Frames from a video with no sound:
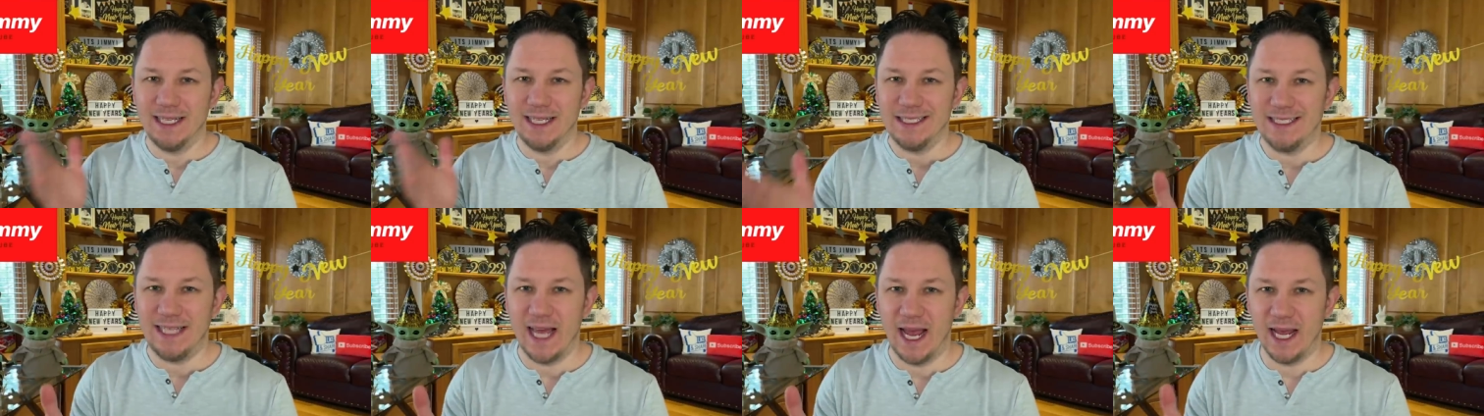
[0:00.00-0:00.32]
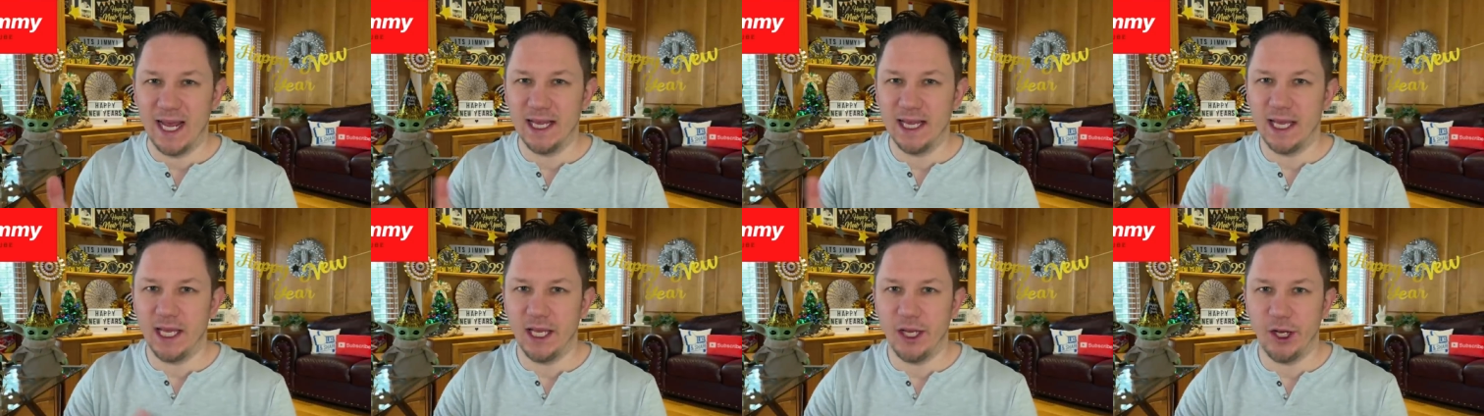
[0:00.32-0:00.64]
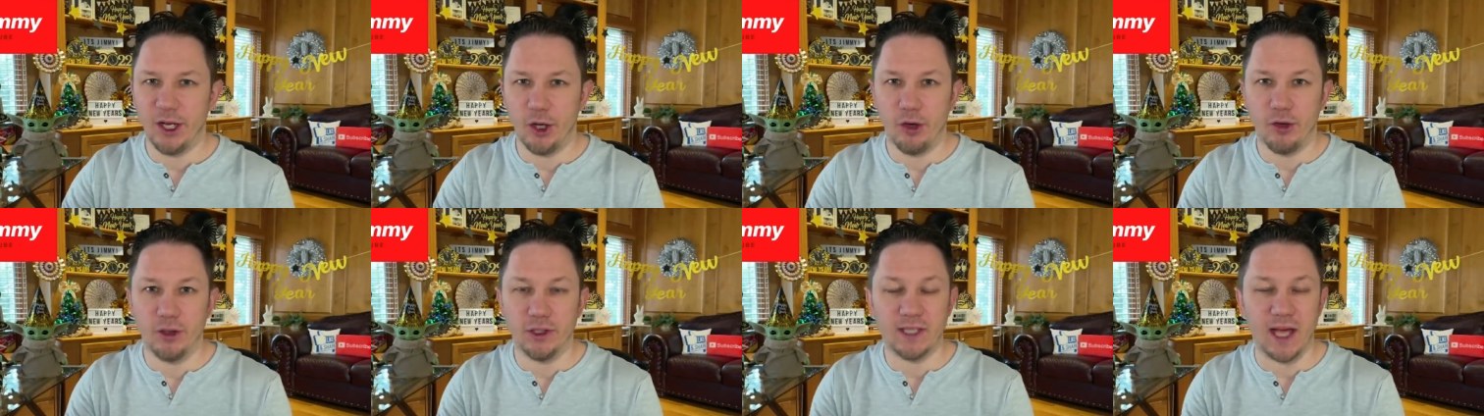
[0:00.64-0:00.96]
daily
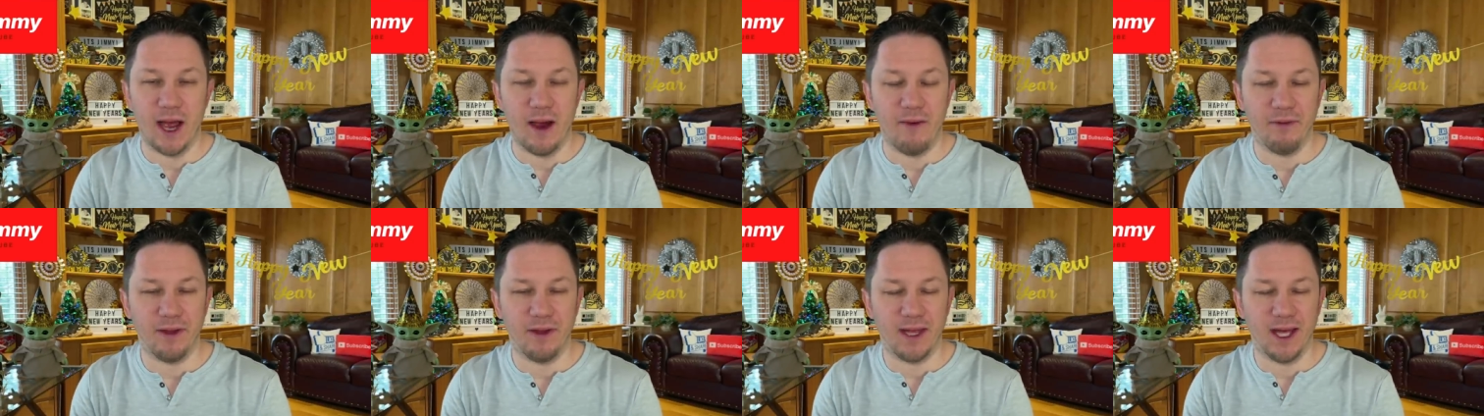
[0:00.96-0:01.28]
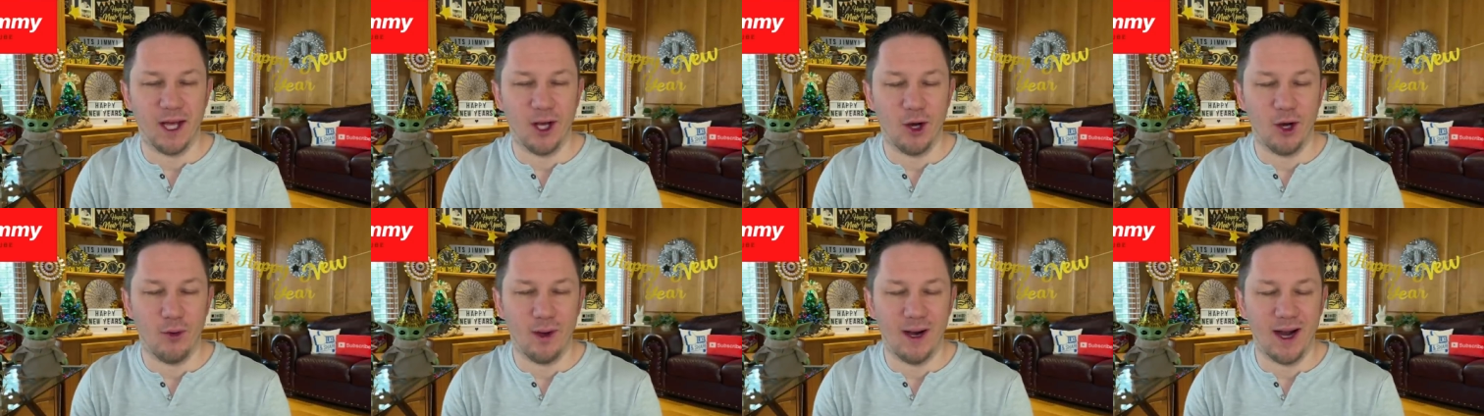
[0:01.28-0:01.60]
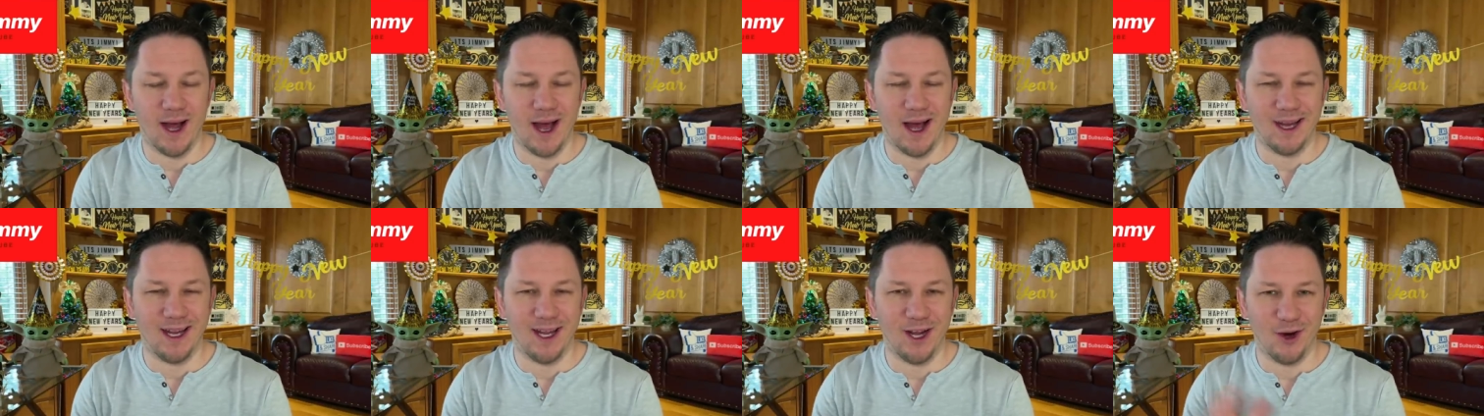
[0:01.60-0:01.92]
news, everything going
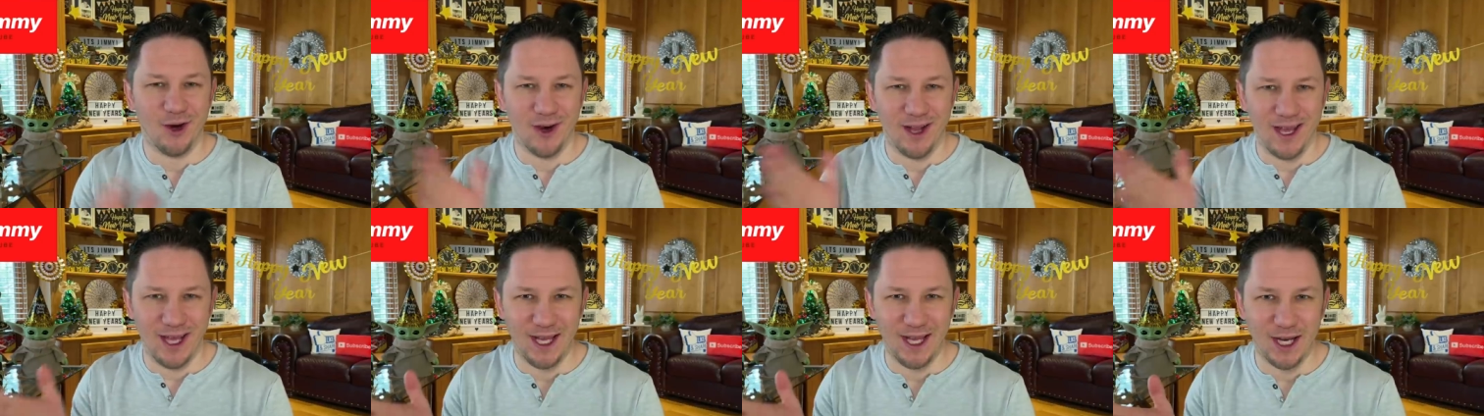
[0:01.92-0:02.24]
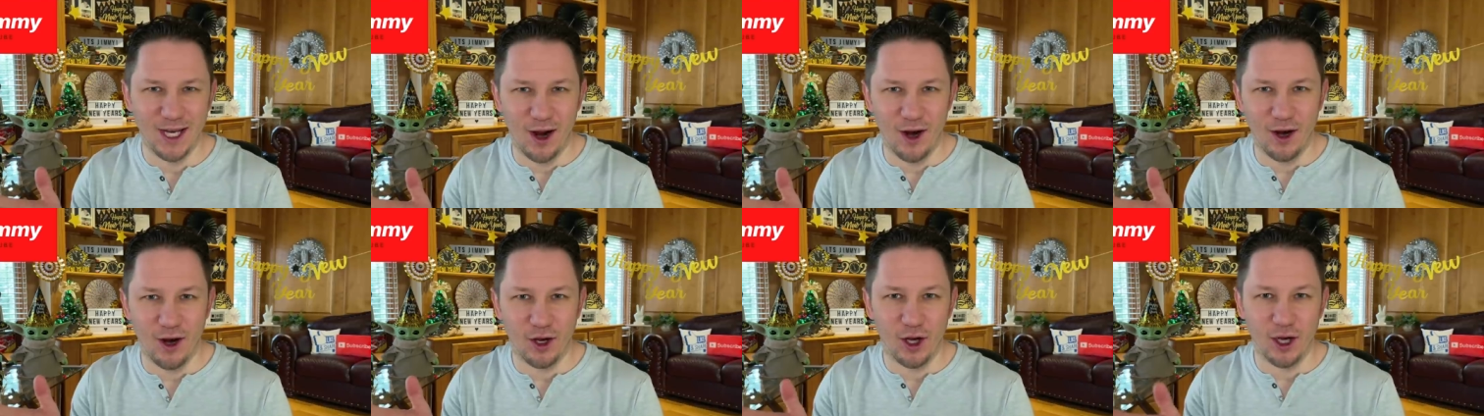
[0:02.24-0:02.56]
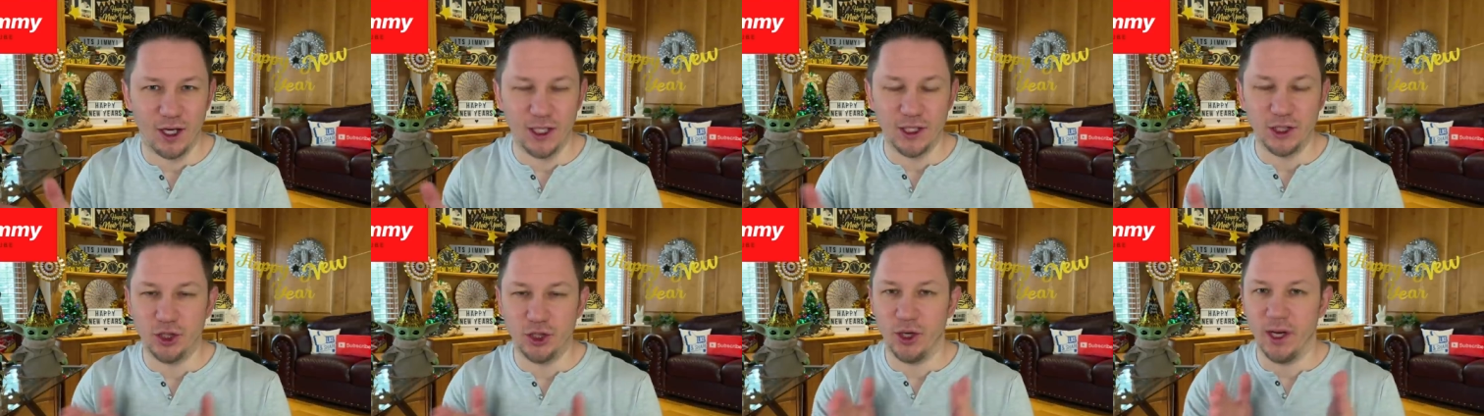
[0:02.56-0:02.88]
on here in our
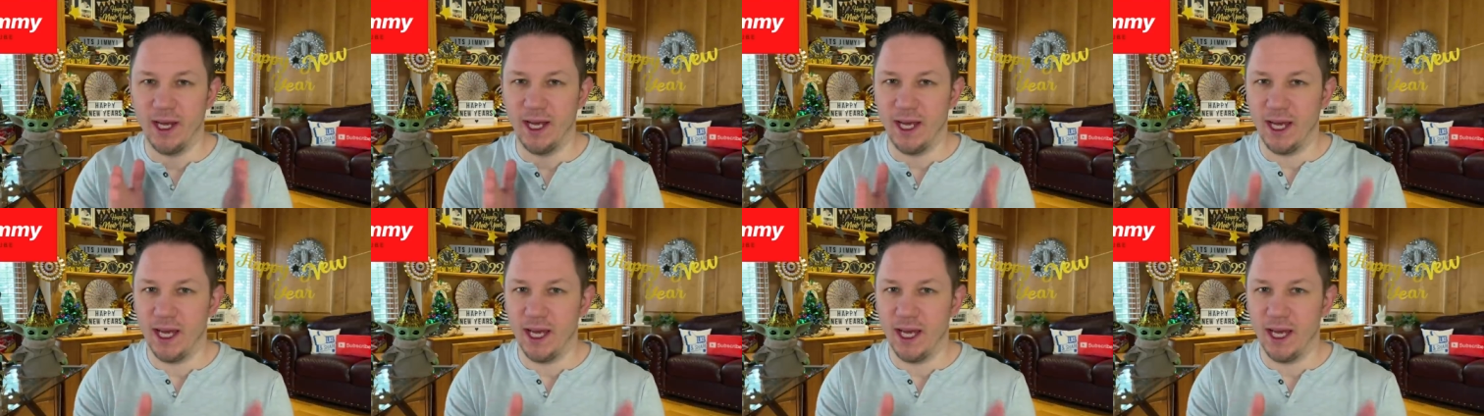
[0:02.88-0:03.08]
country,